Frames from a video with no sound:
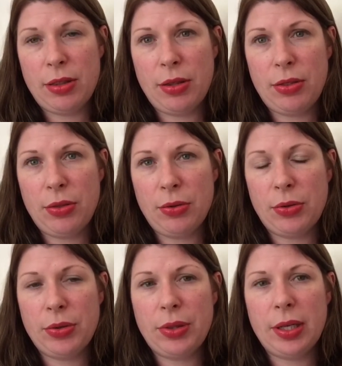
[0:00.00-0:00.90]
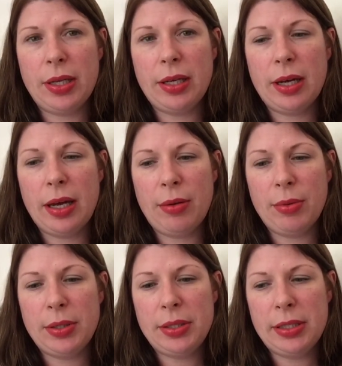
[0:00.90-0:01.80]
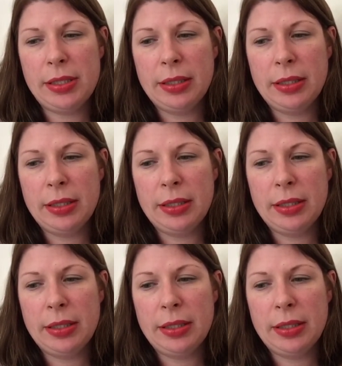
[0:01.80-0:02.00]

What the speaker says: the thought that I would